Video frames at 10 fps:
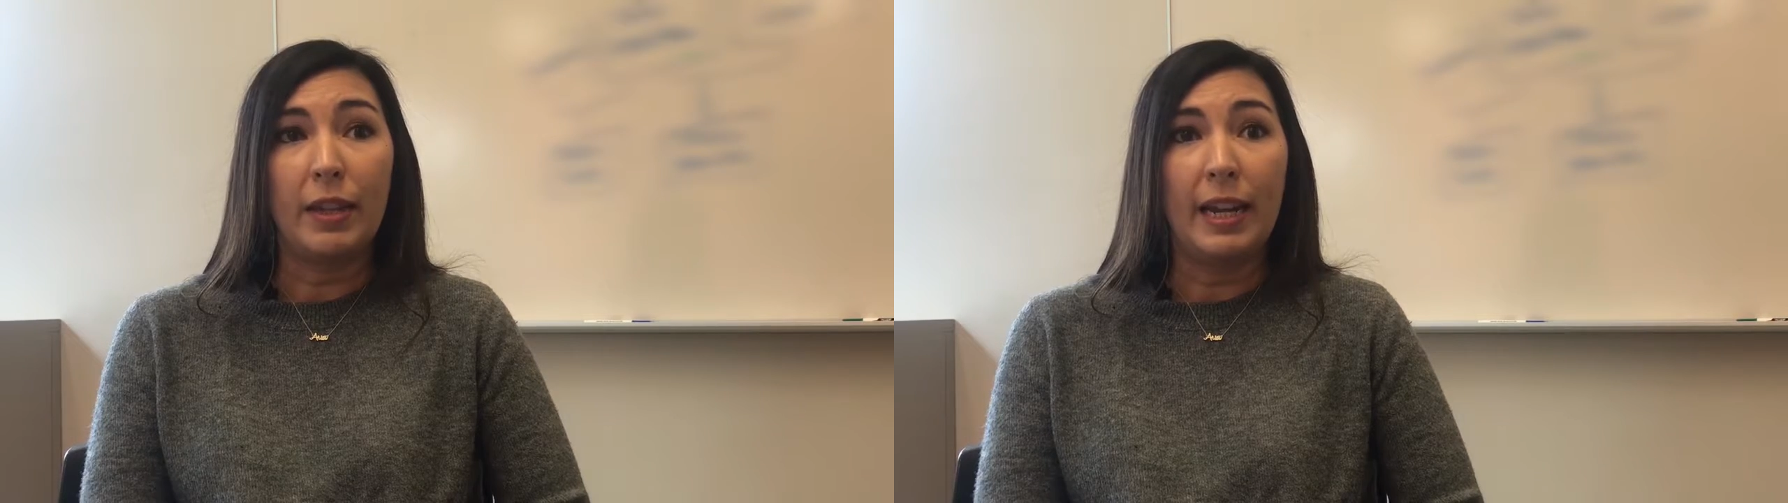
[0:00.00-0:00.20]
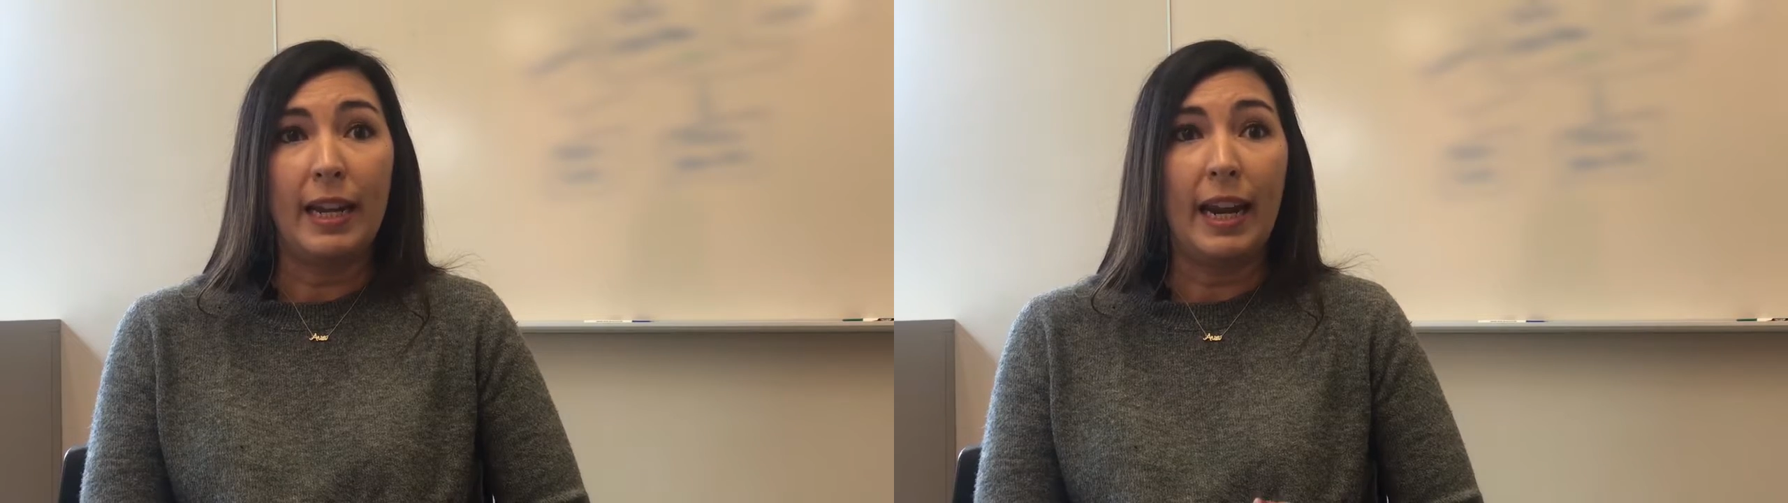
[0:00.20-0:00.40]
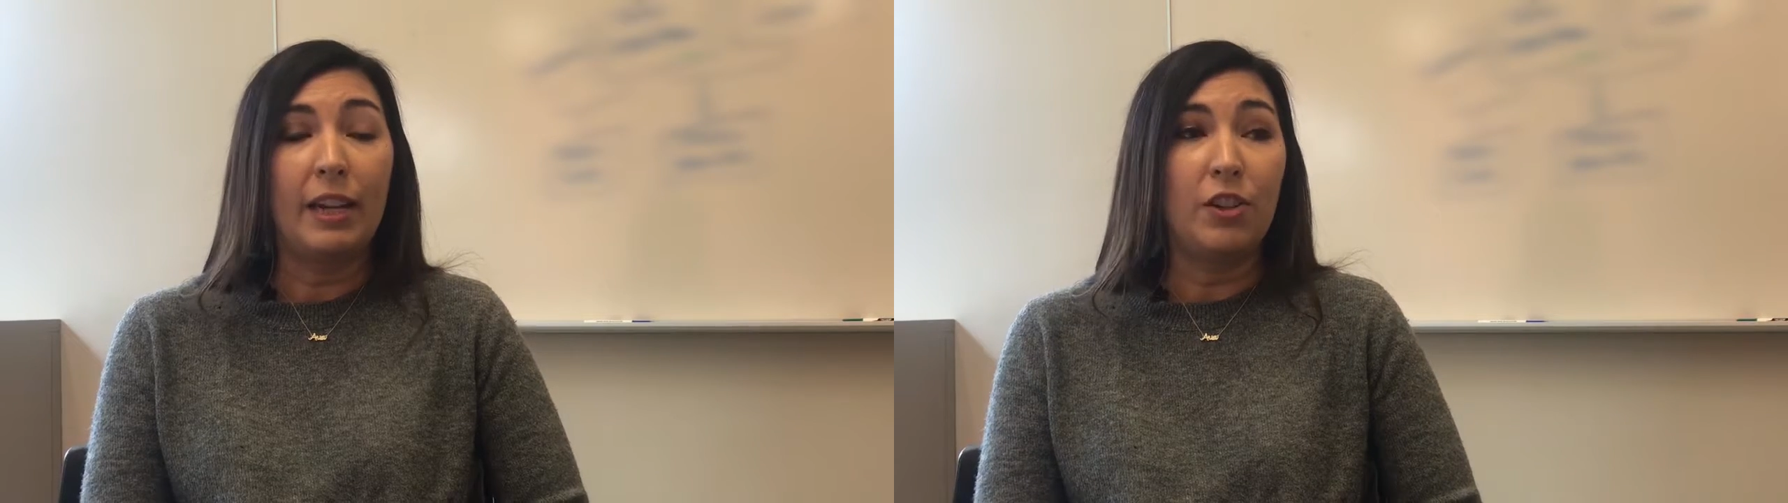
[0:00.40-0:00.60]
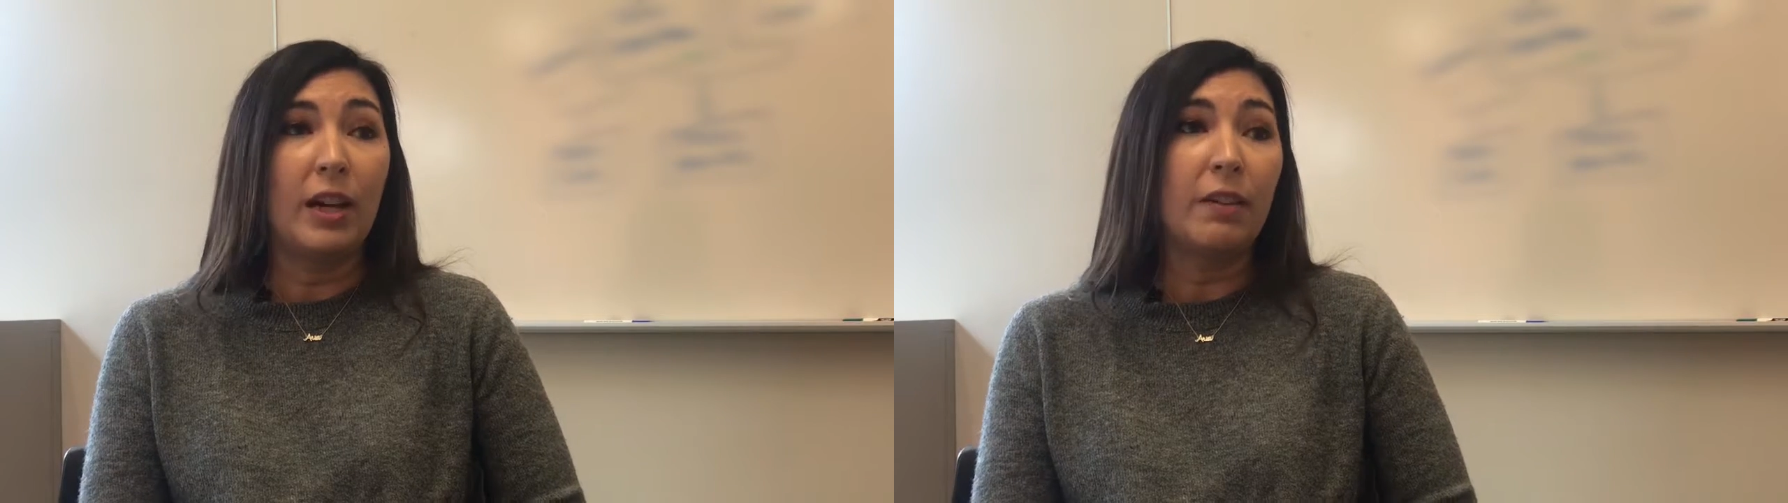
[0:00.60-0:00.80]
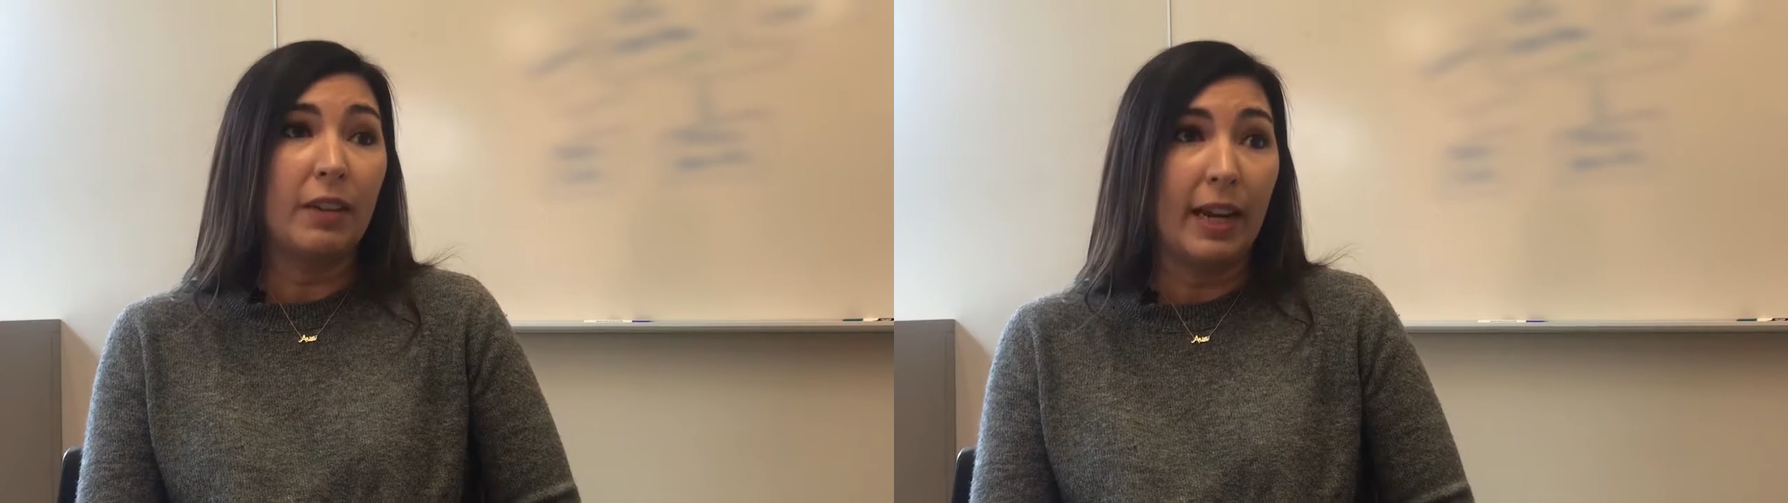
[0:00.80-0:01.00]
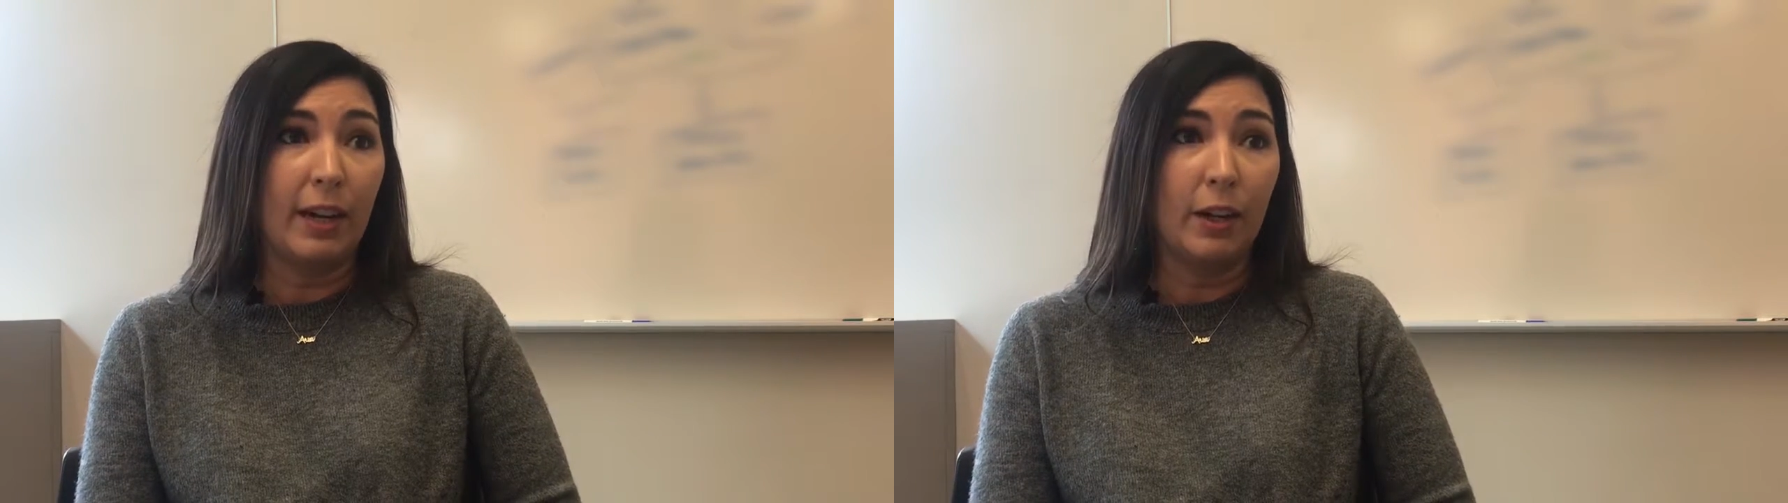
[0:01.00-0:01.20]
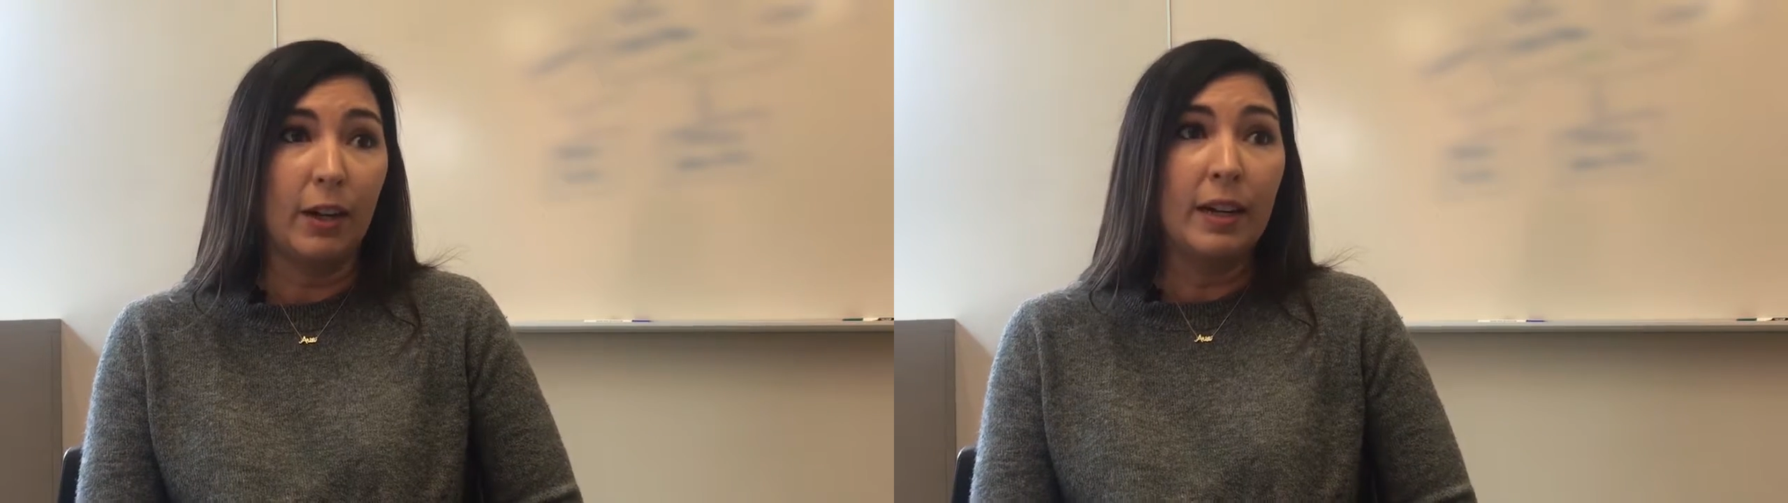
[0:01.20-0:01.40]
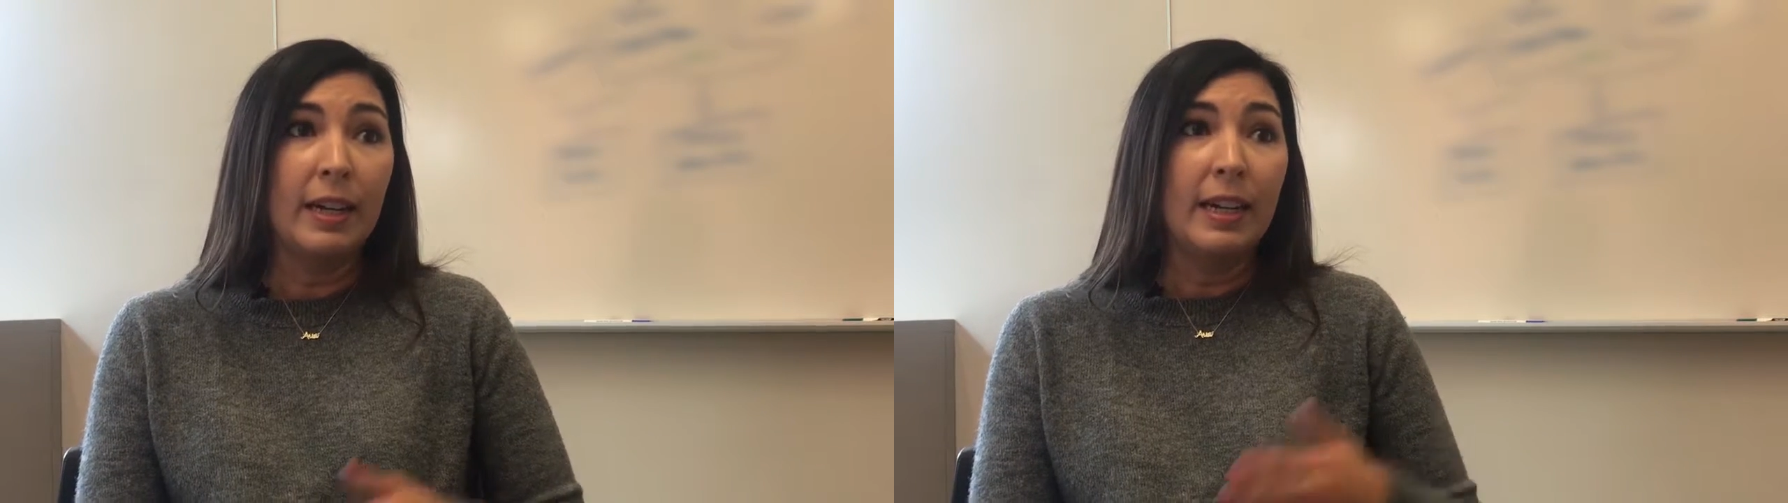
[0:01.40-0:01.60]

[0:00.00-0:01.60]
they age out of care